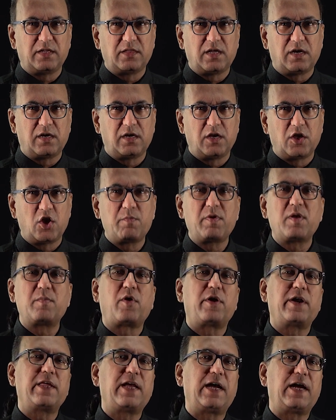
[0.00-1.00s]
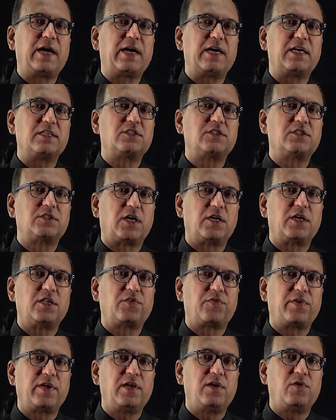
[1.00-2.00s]
the human body has
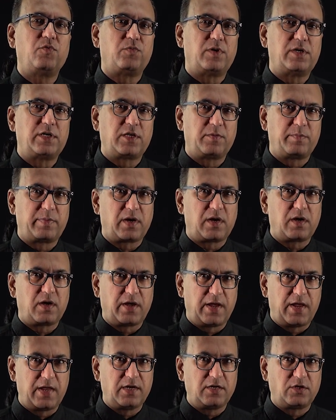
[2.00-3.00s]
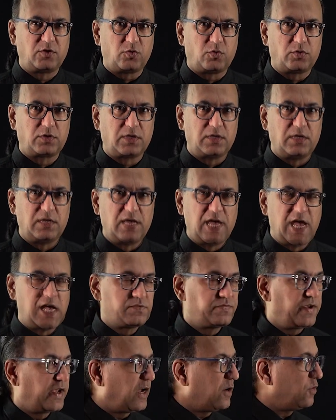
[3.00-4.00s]
33 vertebra in total. As
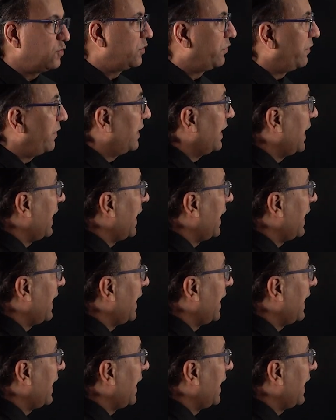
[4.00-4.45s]
we count, we'll